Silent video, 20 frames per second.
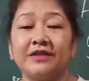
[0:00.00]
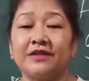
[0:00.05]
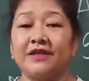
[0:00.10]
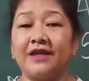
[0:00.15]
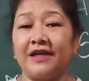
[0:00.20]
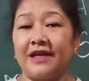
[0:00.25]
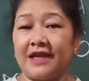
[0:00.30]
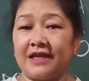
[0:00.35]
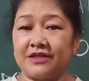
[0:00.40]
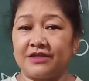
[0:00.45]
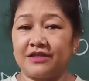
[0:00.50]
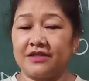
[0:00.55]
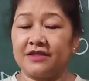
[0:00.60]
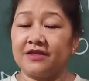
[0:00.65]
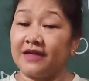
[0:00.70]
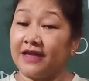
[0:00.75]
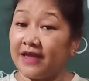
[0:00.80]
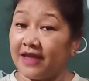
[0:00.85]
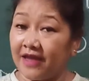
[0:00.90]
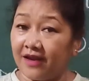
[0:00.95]
the letter
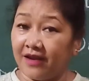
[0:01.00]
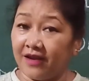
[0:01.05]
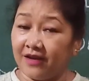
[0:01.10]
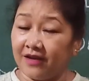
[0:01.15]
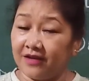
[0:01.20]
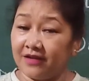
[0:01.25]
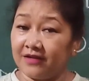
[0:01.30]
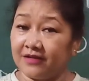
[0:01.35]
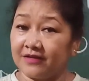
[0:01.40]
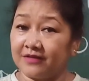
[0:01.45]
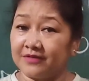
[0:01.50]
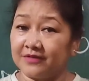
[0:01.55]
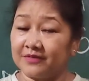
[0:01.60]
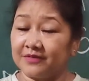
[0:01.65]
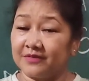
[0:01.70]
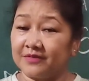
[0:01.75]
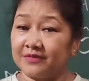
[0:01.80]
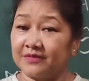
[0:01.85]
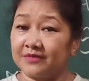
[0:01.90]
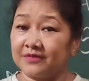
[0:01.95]
L.
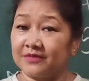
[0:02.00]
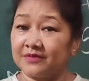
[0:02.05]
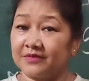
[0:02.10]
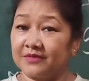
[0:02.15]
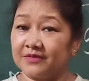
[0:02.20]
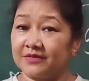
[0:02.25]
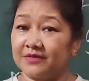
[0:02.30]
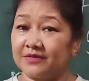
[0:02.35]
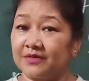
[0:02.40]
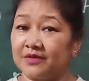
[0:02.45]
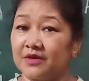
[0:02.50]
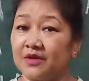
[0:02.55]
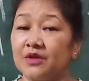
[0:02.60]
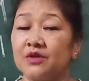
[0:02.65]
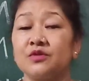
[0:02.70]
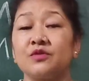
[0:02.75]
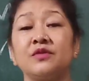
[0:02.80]
So